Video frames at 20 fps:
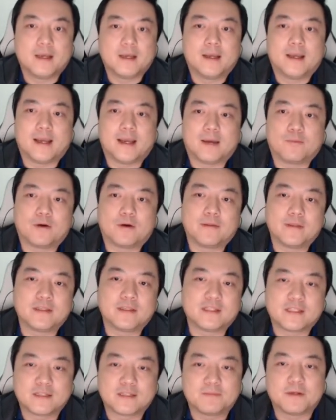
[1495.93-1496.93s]
And what this is
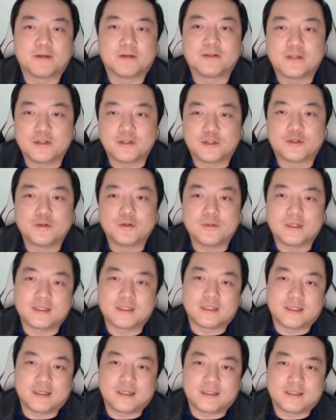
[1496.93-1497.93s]
supposed to do is
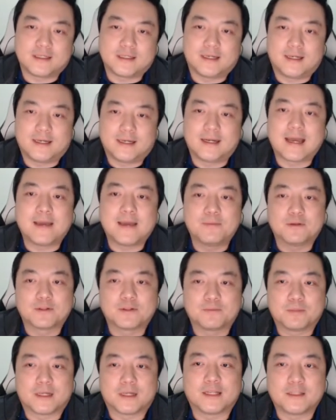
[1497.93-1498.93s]
it enables
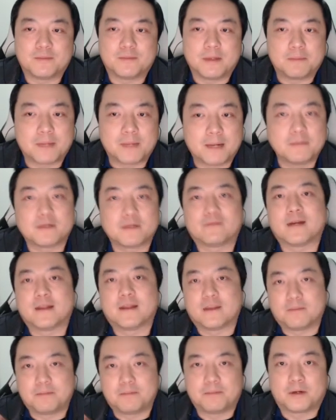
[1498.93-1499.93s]
blood to be pumped around the
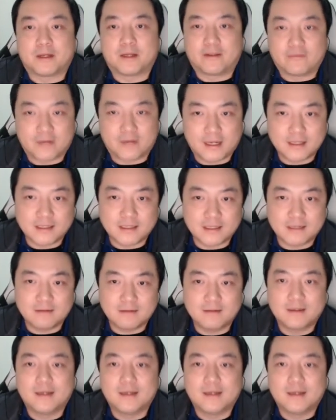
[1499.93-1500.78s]
body faster.